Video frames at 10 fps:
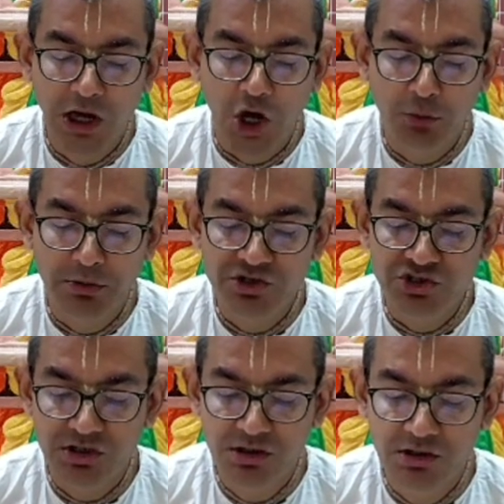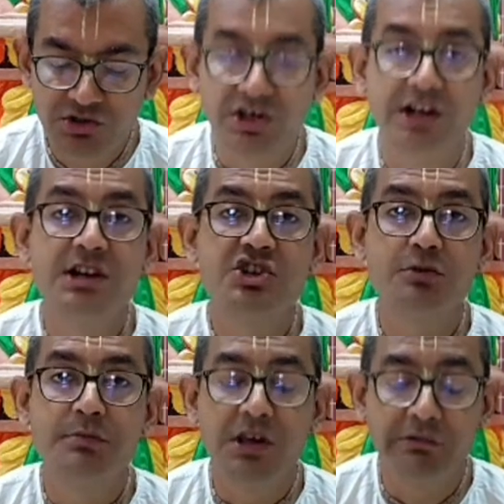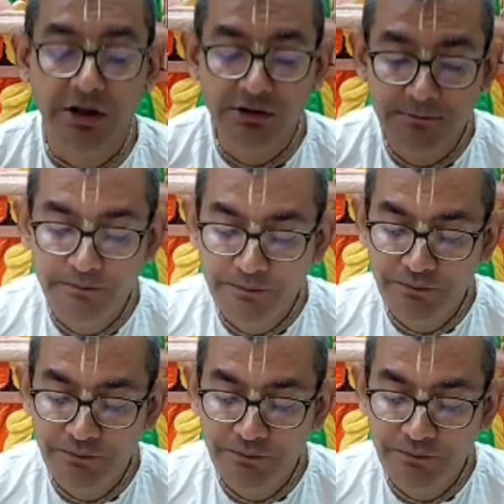how much charity should be given,